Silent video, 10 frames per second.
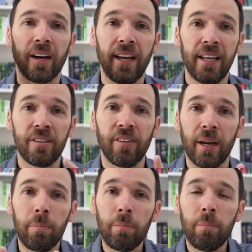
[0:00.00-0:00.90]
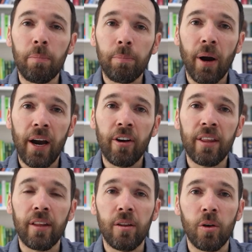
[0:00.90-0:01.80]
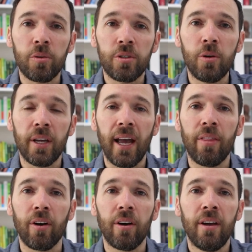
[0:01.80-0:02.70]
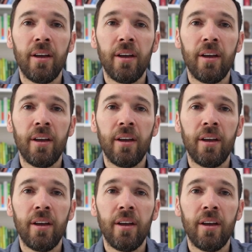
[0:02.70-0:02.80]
days of like pairing those two together